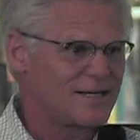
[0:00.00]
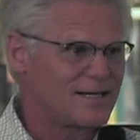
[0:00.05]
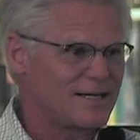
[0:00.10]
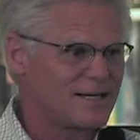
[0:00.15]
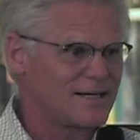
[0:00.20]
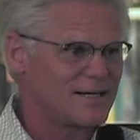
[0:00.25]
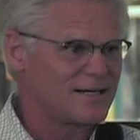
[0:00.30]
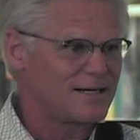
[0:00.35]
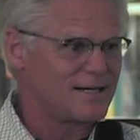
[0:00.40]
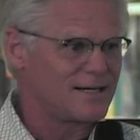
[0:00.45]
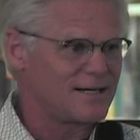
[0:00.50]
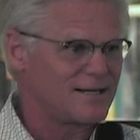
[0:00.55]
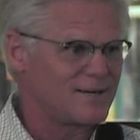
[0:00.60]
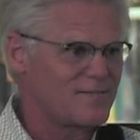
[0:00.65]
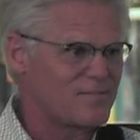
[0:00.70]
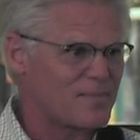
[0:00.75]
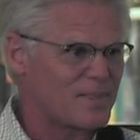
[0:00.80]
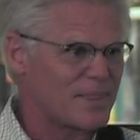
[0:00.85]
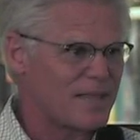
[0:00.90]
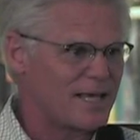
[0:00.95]

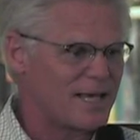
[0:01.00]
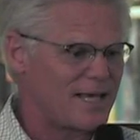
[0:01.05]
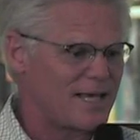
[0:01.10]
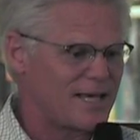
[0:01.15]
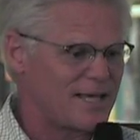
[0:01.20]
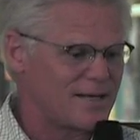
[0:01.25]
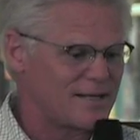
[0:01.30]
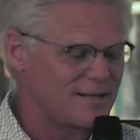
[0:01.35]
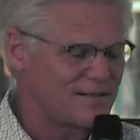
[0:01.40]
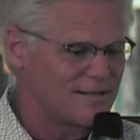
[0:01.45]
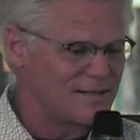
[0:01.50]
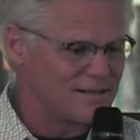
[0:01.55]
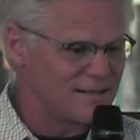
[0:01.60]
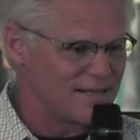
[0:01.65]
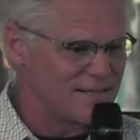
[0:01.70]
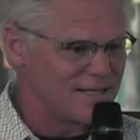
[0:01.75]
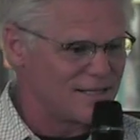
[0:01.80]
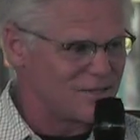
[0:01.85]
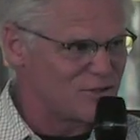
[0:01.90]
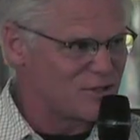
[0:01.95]
um, and
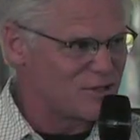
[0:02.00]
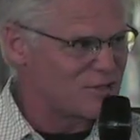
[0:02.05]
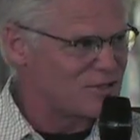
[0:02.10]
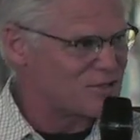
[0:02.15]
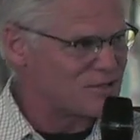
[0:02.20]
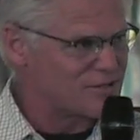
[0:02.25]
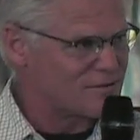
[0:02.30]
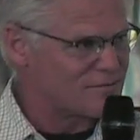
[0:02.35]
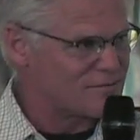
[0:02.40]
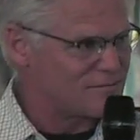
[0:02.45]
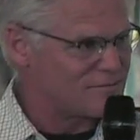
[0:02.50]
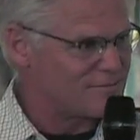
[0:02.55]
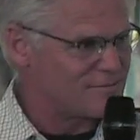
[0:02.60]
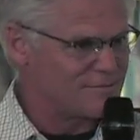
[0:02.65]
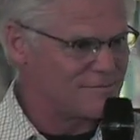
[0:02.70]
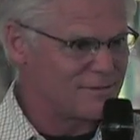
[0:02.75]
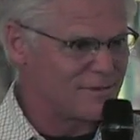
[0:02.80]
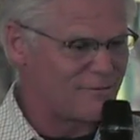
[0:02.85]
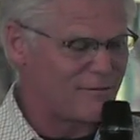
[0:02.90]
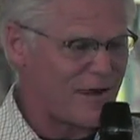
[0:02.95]
it just
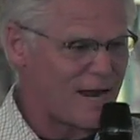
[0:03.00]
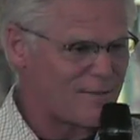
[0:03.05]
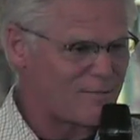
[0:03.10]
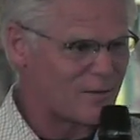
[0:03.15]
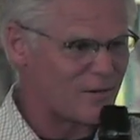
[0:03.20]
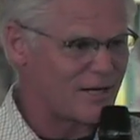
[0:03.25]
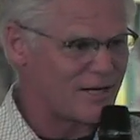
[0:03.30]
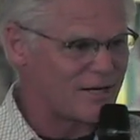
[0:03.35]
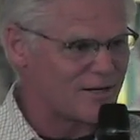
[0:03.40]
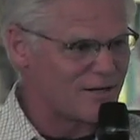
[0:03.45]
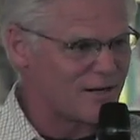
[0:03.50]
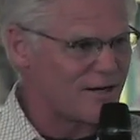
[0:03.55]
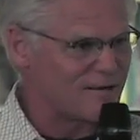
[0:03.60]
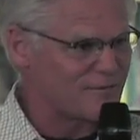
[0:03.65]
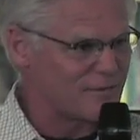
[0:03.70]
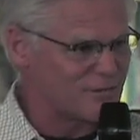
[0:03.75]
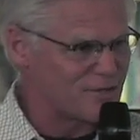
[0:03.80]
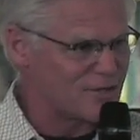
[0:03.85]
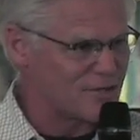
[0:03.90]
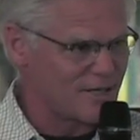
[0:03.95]
evaporated
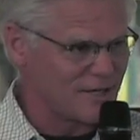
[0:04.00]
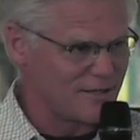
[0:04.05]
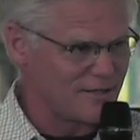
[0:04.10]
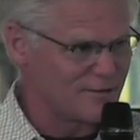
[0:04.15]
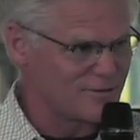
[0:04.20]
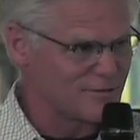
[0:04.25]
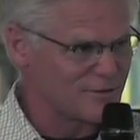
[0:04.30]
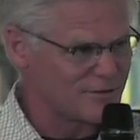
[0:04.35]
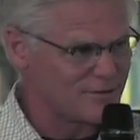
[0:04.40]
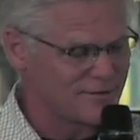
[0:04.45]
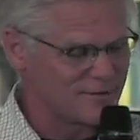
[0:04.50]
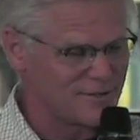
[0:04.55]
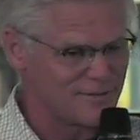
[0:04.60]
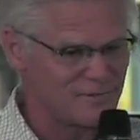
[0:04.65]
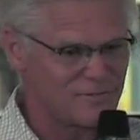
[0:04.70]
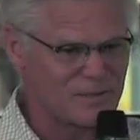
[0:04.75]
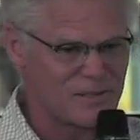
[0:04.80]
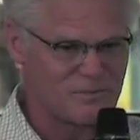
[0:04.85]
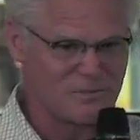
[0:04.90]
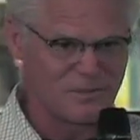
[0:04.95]
off the shelves. And
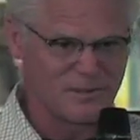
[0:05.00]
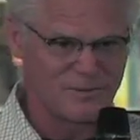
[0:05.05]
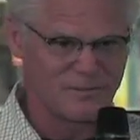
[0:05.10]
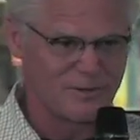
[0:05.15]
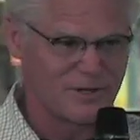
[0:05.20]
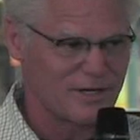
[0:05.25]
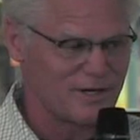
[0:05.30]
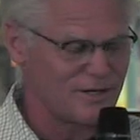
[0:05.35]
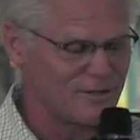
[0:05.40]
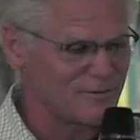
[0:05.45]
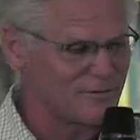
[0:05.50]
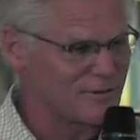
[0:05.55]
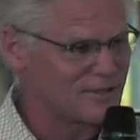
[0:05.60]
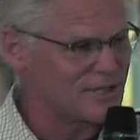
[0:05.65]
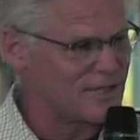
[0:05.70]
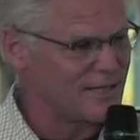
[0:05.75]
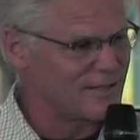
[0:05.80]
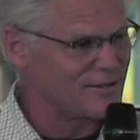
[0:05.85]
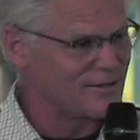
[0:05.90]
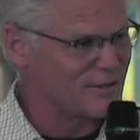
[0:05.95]
then people went all over
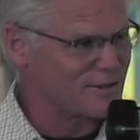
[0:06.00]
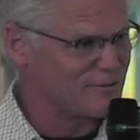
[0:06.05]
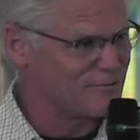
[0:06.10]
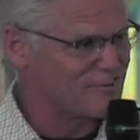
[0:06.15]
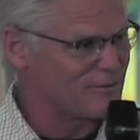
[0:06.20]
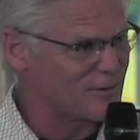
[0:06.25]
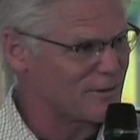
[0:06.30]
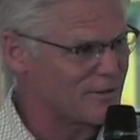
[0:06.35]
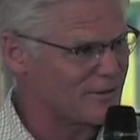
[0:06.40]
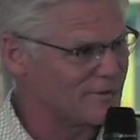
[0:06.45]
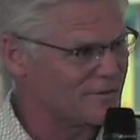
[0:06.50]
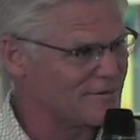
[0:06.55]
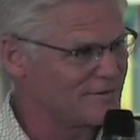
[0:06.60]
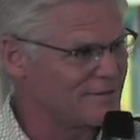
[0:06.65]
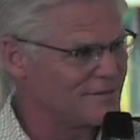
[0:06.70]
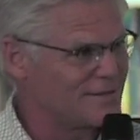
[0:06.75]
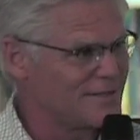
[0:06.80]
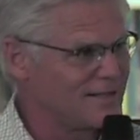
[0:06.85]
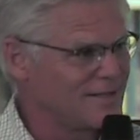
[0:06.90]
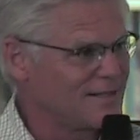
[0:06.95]
town looking for it
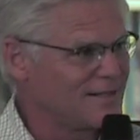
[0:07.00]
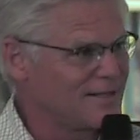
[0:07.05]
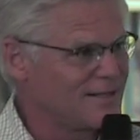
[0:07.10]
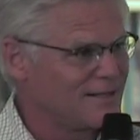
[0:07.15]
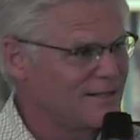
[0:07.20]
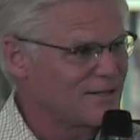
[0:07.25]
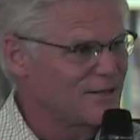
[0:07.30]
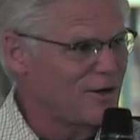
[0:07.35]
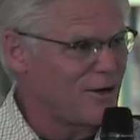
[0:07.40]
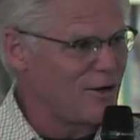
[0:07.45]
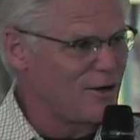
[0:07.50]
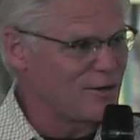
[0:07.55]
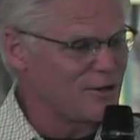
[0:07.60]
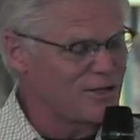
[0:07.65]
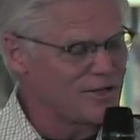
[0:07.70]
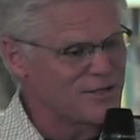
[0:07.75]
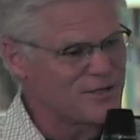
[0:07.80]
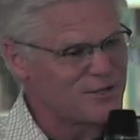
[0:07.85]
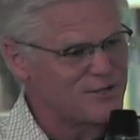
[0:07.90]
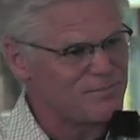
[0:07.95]
and called
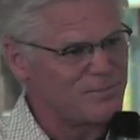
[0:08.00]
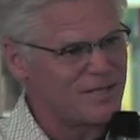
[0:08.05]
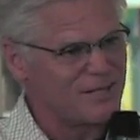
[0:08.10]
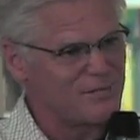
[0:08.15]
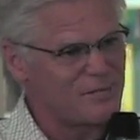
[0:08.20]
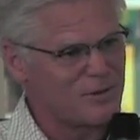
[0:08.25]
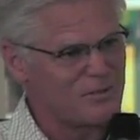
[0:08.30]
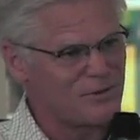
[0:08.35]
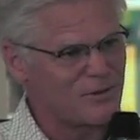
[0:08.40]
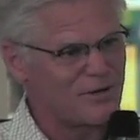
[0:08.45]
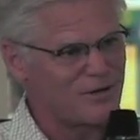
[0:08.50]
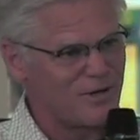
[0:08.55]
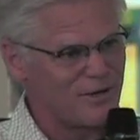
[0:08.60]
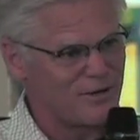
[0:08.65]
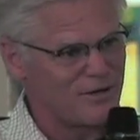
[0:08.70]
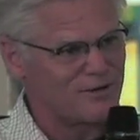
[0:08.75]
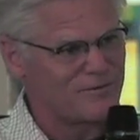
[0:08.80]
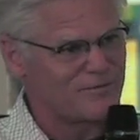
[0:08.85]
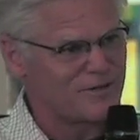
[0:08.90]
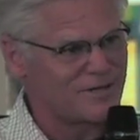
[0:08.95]
us. Many people
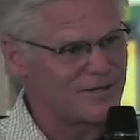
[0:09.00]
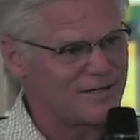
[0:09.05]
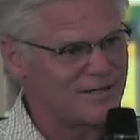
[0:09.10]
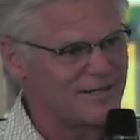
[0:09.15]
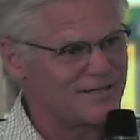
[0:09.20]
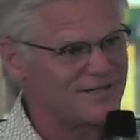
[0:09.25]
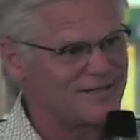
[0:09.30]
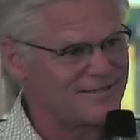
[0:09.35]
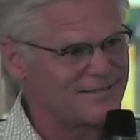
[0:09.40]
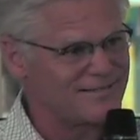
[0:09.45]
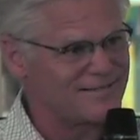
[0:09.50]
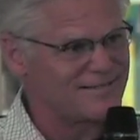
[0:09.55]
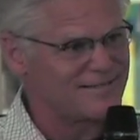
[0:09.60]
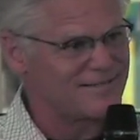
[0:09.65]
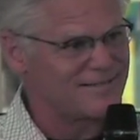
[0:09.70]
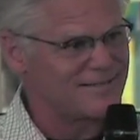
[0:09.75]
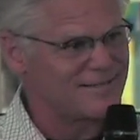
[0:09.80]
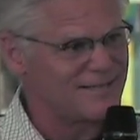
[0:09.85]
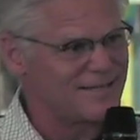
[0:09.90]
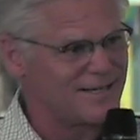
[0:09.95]
called, very
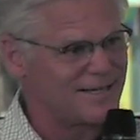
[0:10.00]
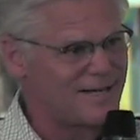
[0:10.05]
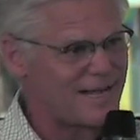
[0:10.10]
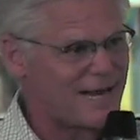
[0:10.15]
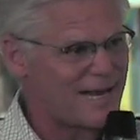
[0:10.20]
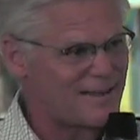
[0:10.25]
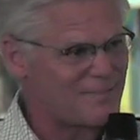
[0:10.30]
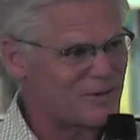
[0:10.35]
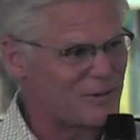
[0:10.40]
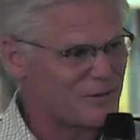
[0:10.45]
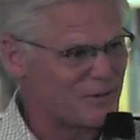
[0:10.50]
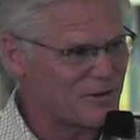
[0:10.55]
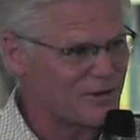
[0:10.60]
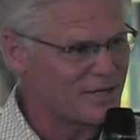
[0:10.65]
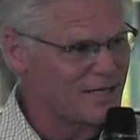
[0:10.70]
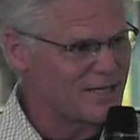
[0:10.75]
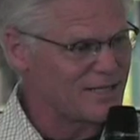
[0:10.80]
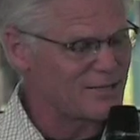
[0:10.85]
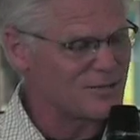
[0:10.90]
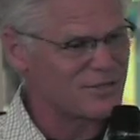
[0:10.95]
unhappy
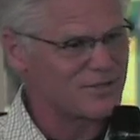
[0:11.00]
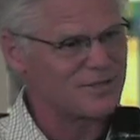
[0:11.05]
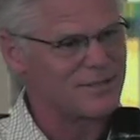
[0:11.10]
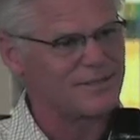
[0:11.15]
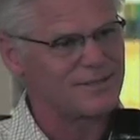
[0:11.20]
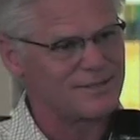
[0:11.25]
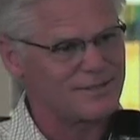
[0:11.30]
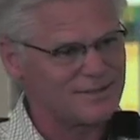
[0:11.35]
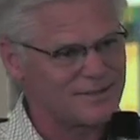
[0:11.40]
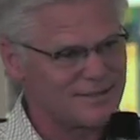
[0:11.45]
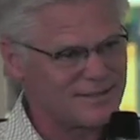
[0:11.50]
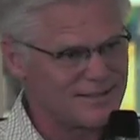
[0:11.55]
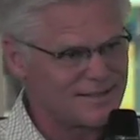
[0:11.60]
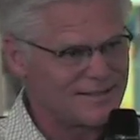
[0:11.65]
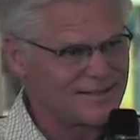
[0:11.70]
with us, and